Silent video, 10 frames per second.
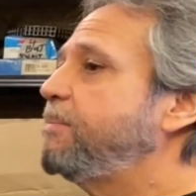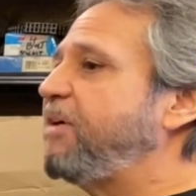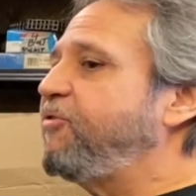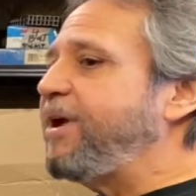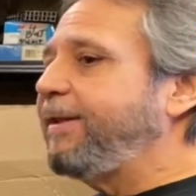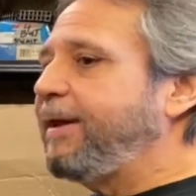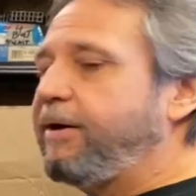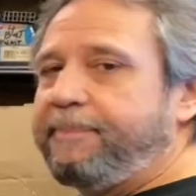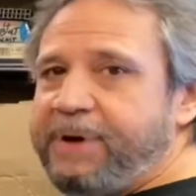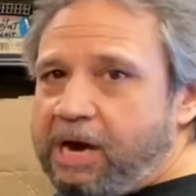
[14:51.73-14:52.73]
My friend
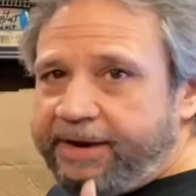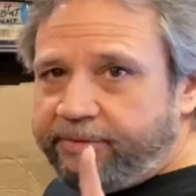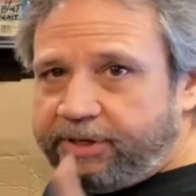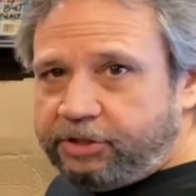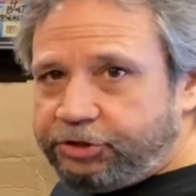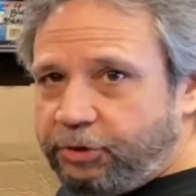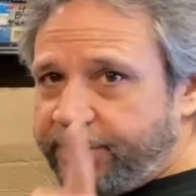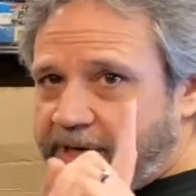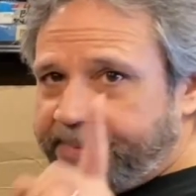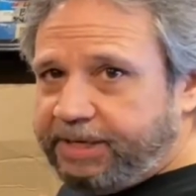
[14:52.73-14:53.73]
Larry Berry, Shoe, you're
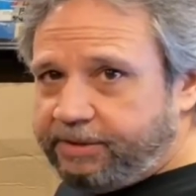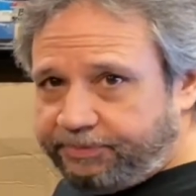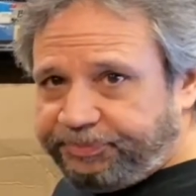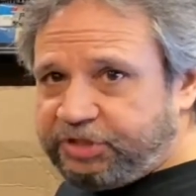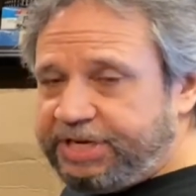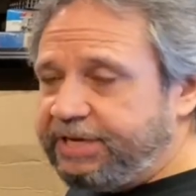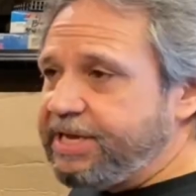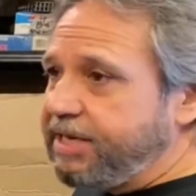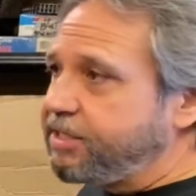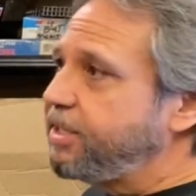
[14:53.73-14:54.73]
going to be seeing
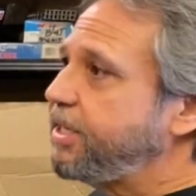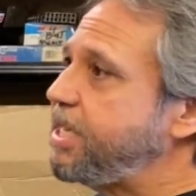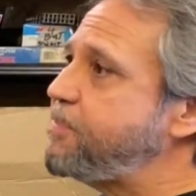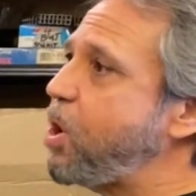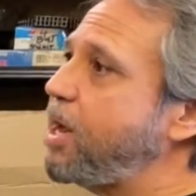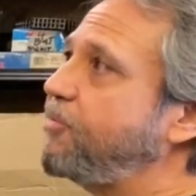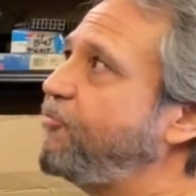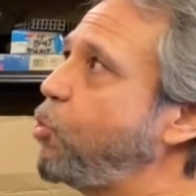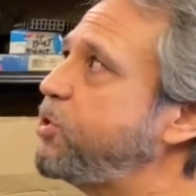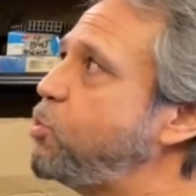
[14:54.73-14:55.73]
this. He bought a
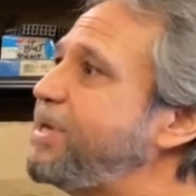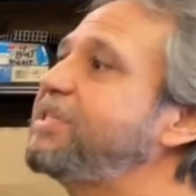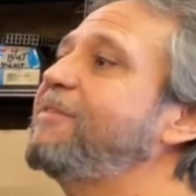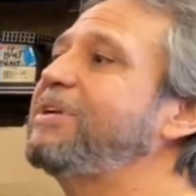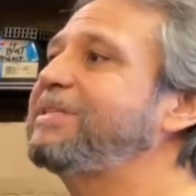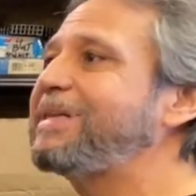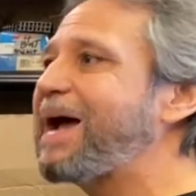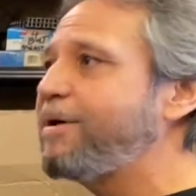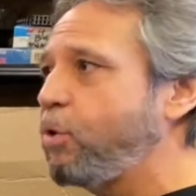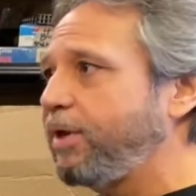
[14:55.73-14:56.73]
427
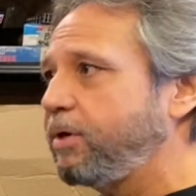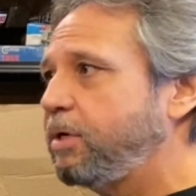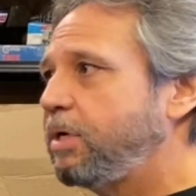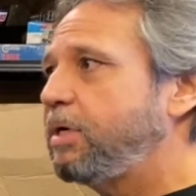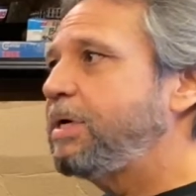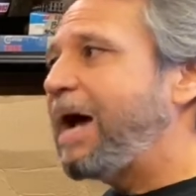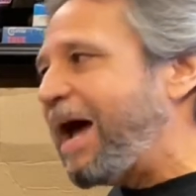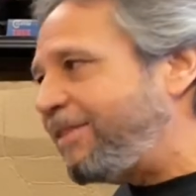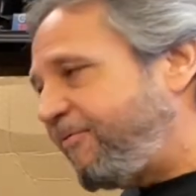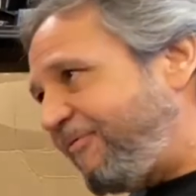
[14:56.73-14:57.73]
side oiler
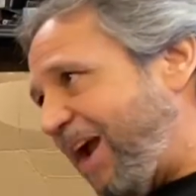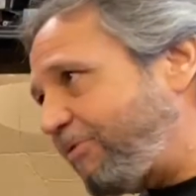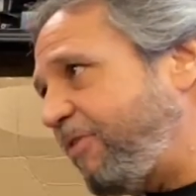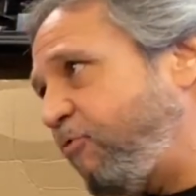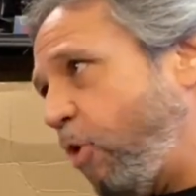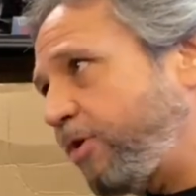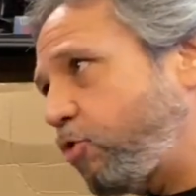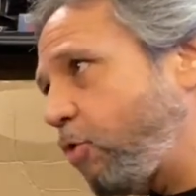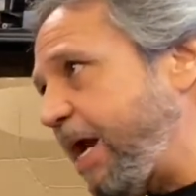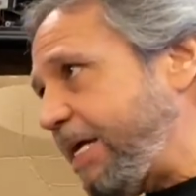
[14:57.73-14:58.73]
on the factory Ford
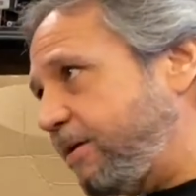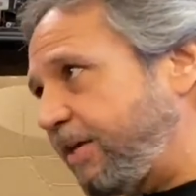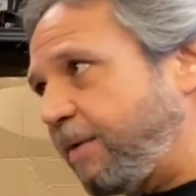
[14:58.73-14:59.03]
crate that